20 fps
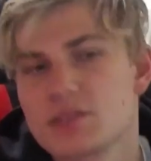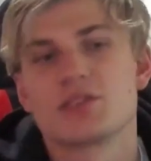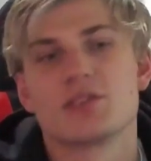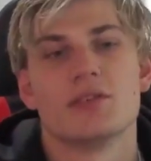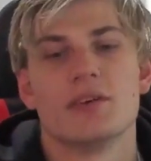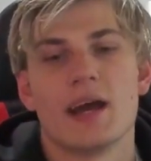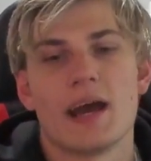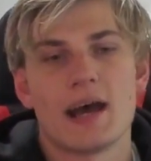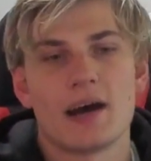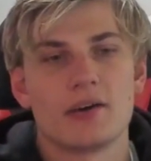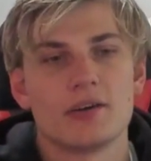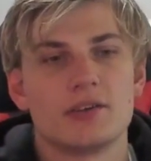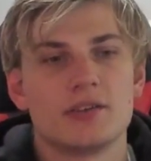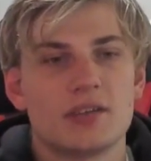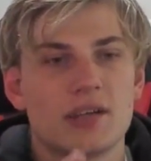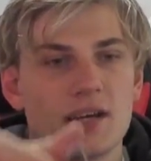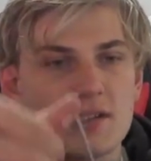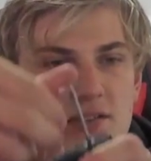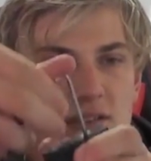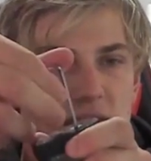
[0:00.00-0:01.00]
So now,
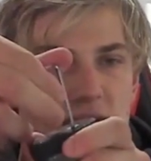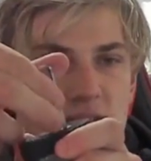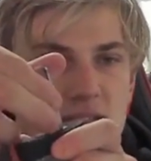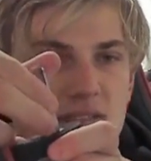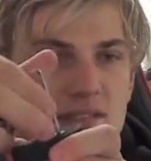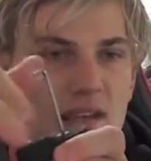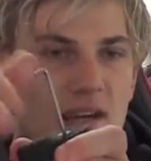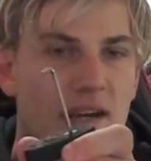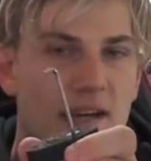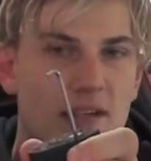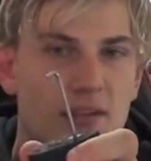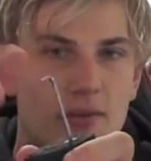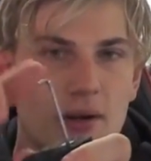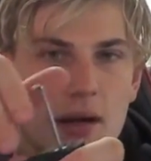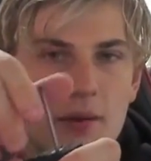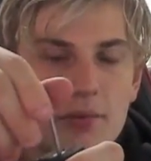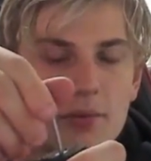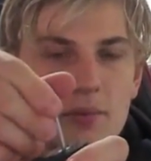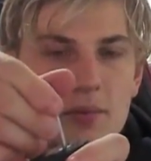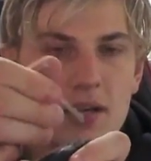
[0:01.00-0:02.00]
as you guys can see, I had to
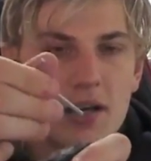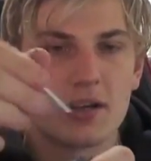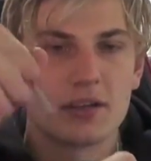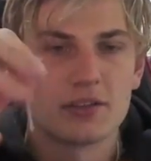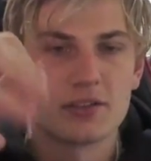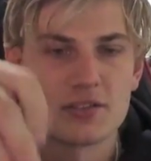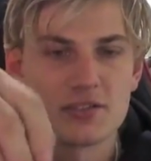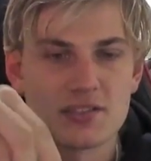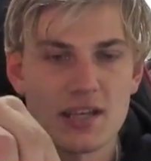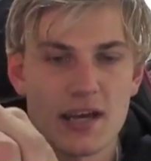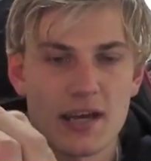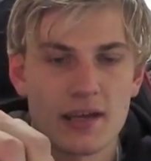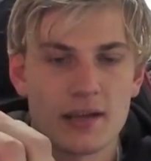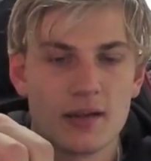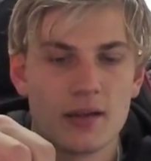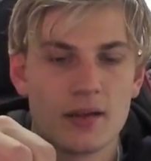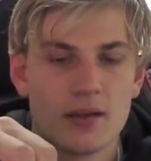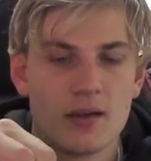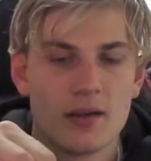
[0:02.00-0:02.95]
grab from the other set.